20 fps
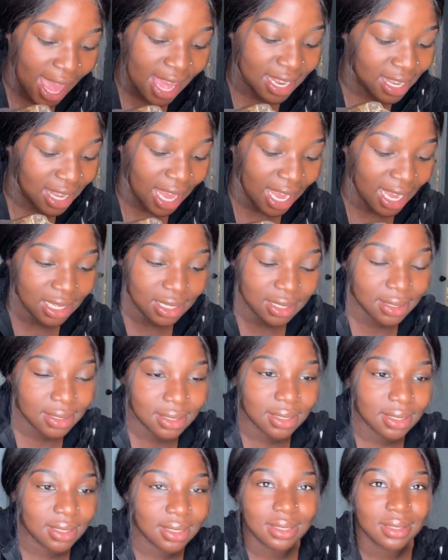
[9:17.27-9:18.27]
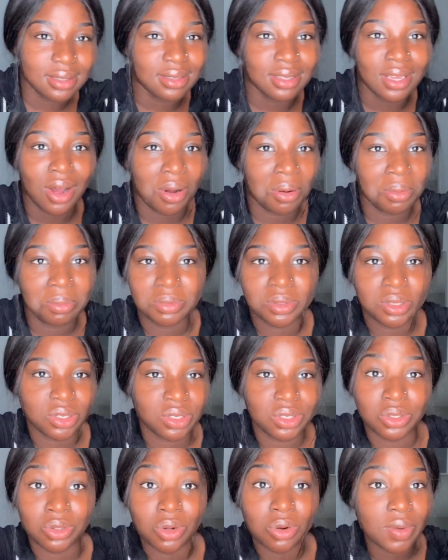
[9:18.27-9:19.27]
like, no,
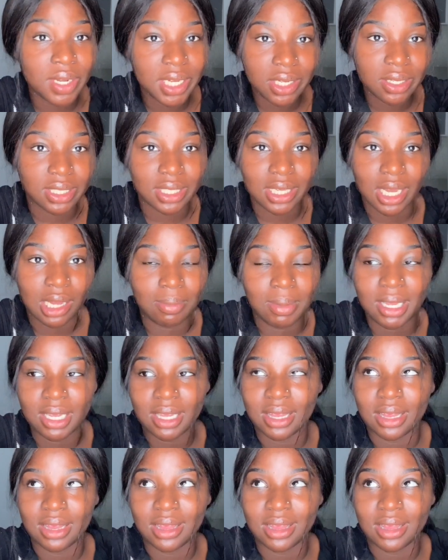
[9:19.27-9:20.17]
there's no way you're telling me